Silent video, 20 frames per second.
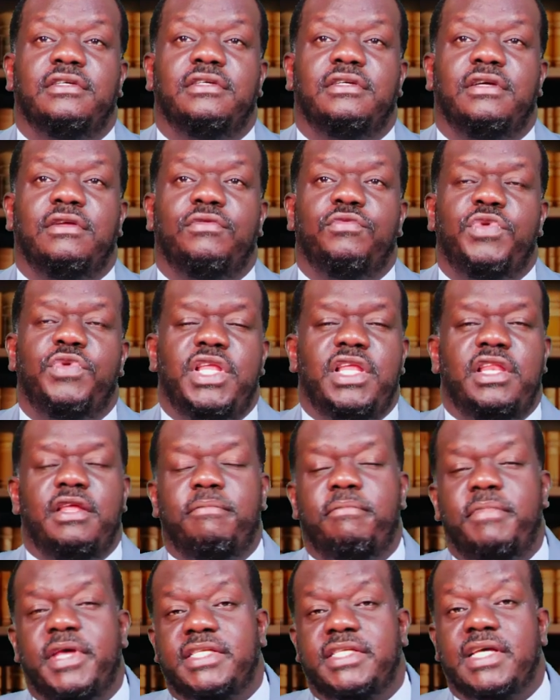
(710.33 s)
and we need a
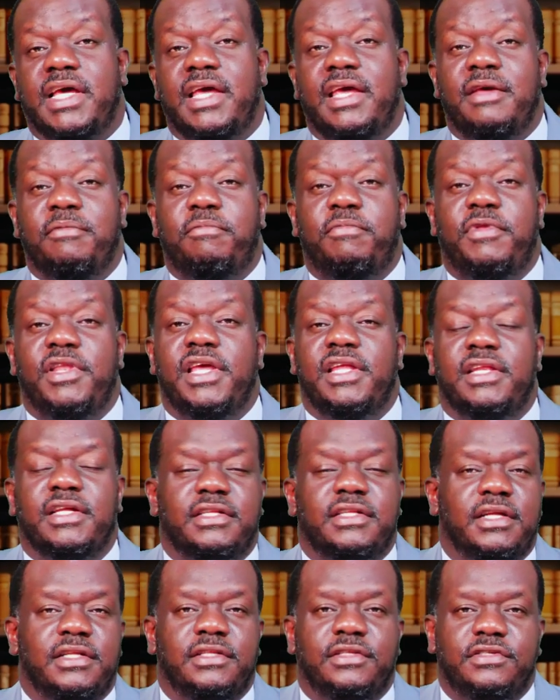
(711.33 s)
better airplane
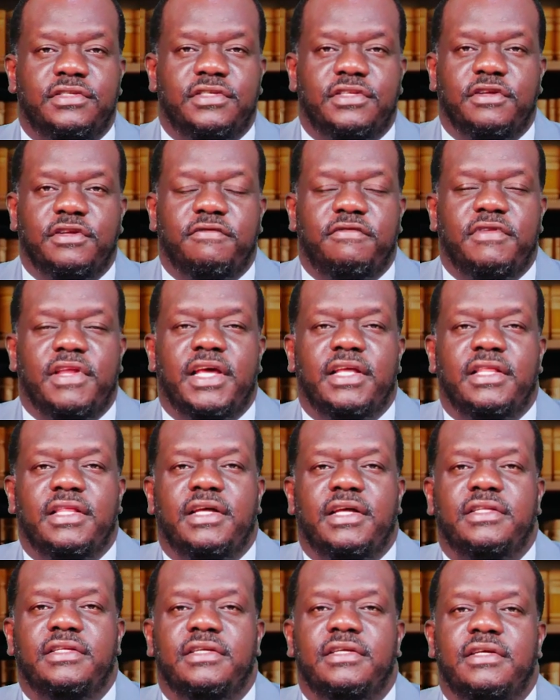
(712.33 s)
and, and stuff like
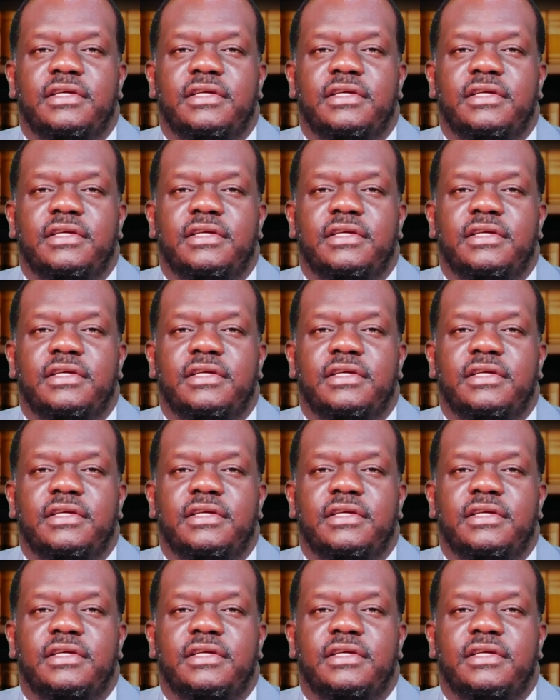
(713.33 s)
that.